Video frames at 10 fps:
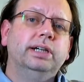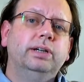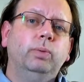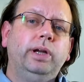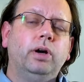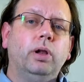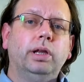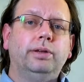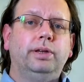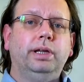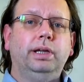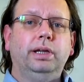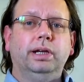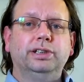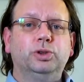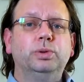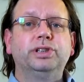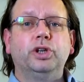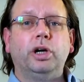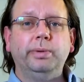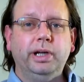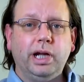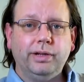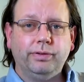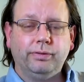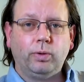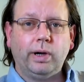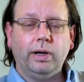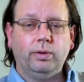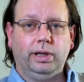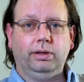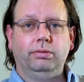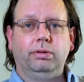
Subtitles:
we call it the Swiss Army knife of grounding.